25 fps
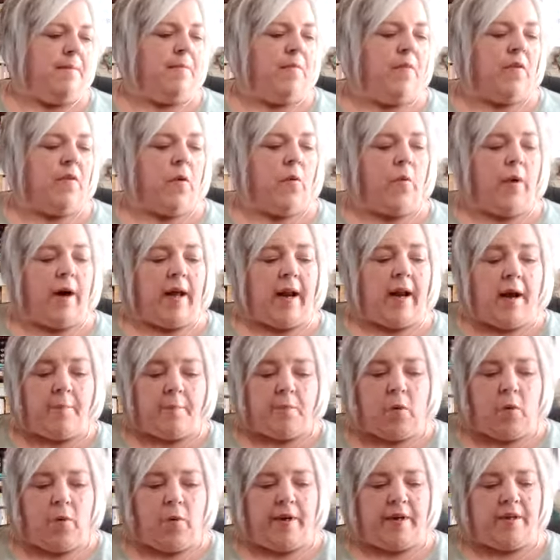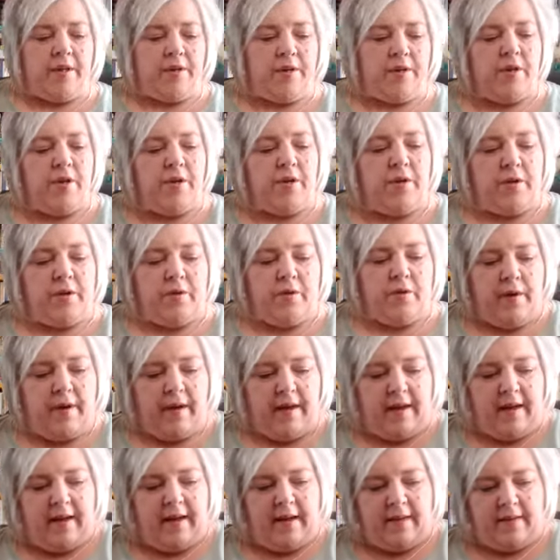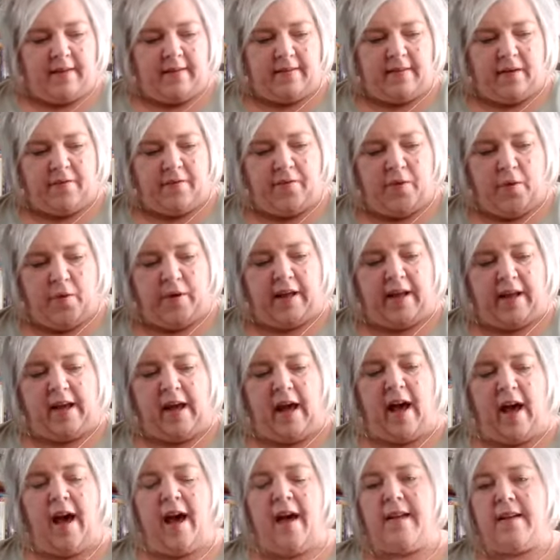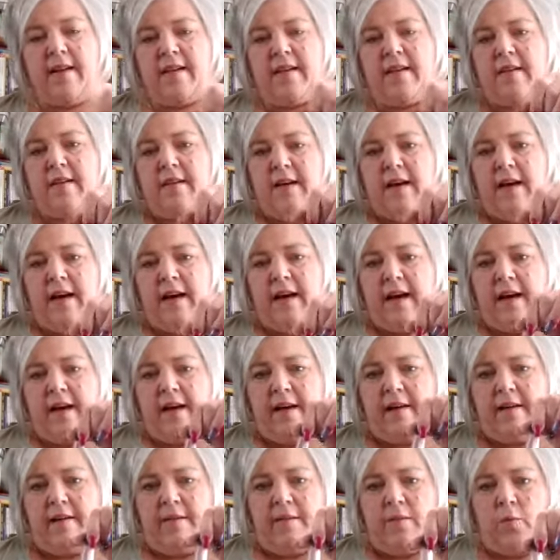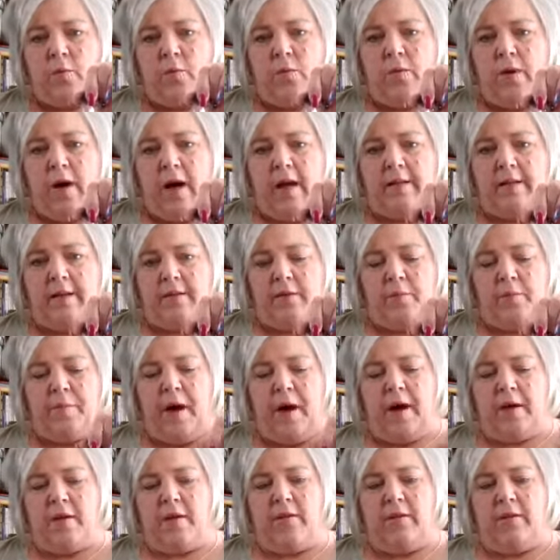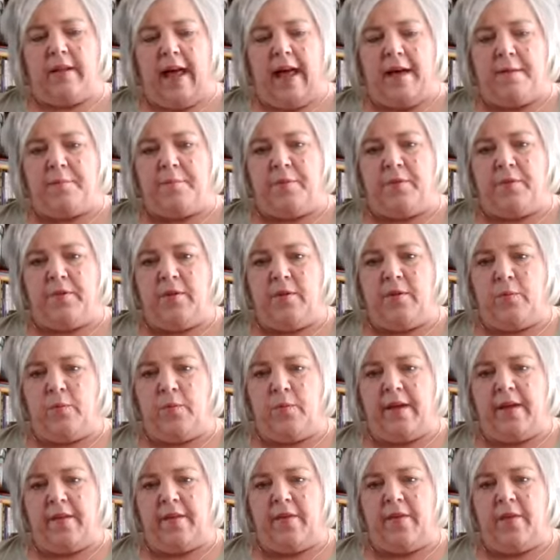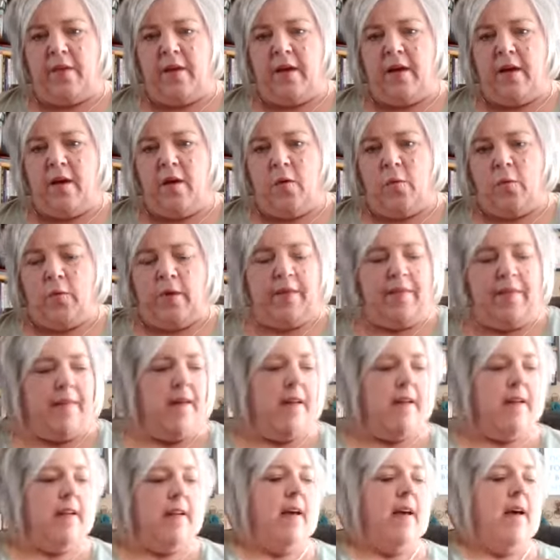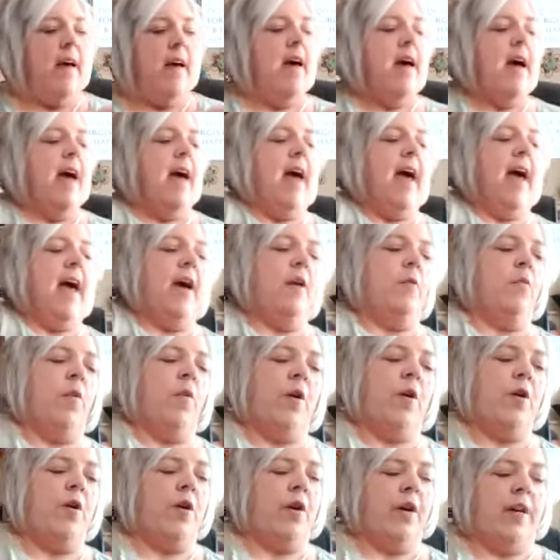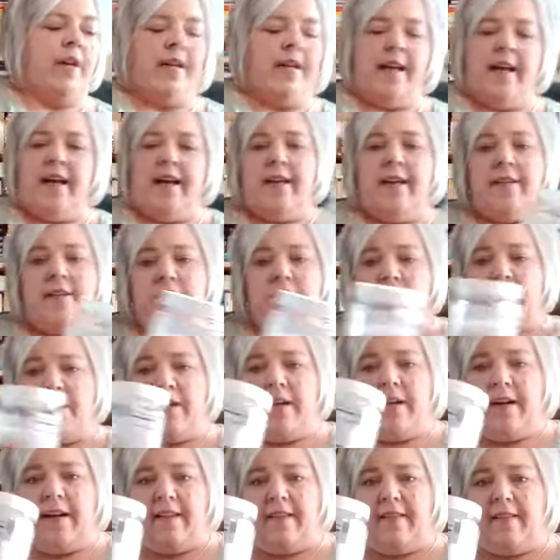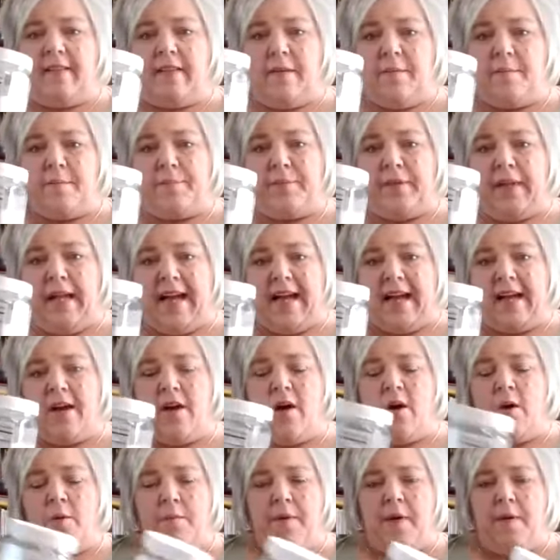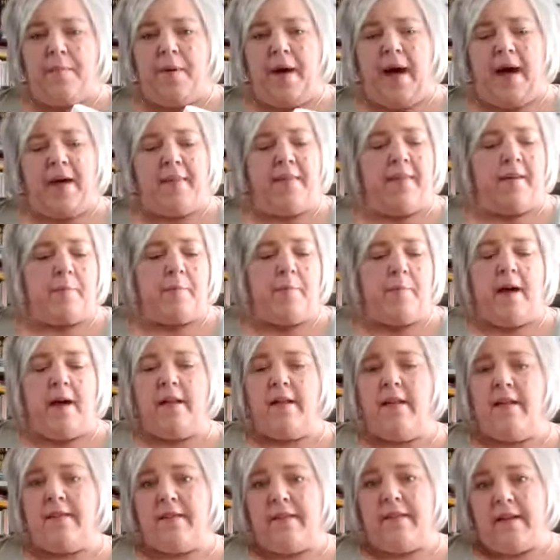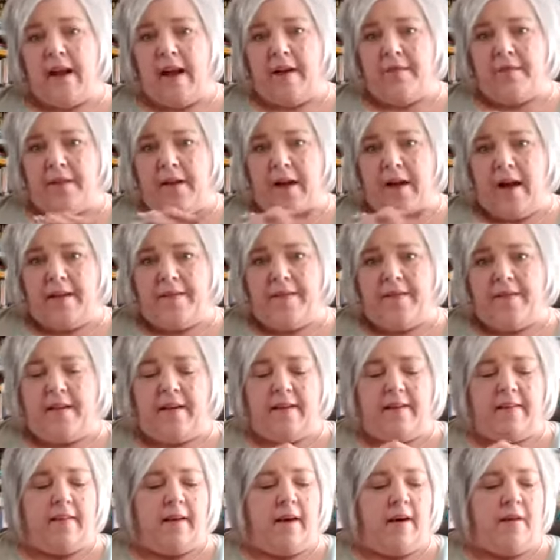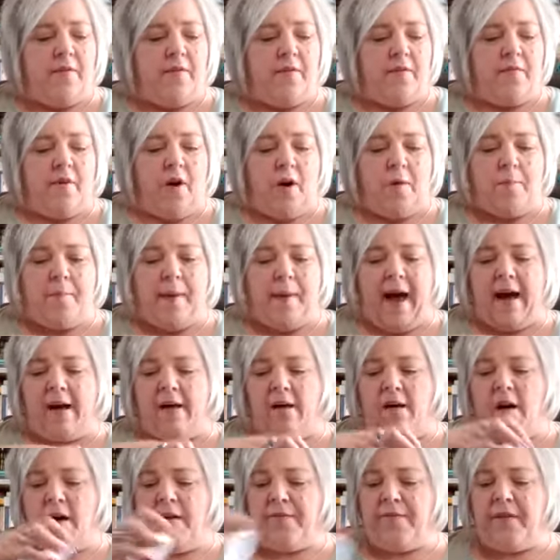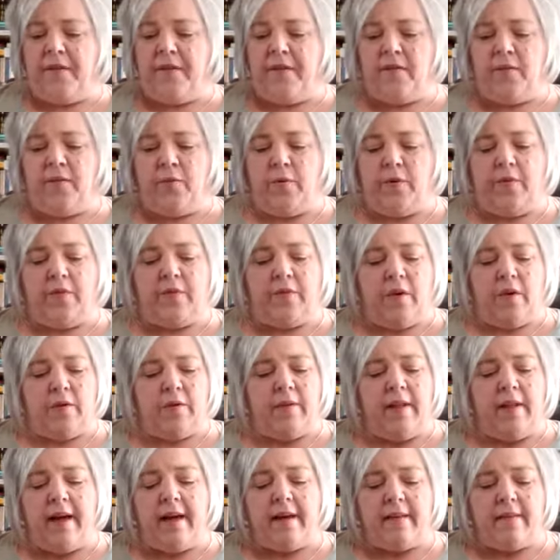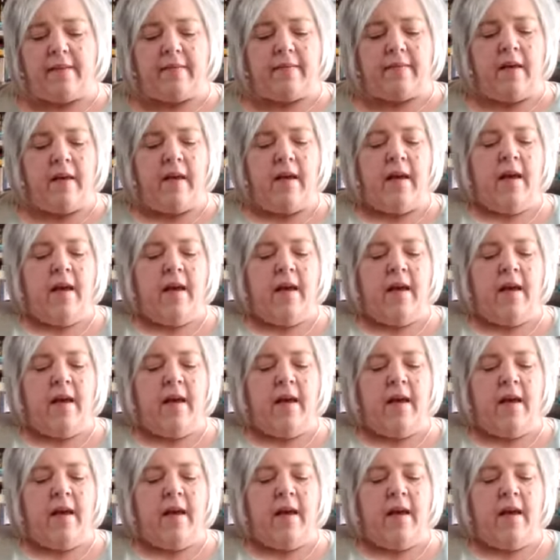So what I'm going to do is I've already got a little bottle labeled with it. And what you're going to need is you're going to need some blank homeopathic pellets. And I've gotten these off of our back office with Solex.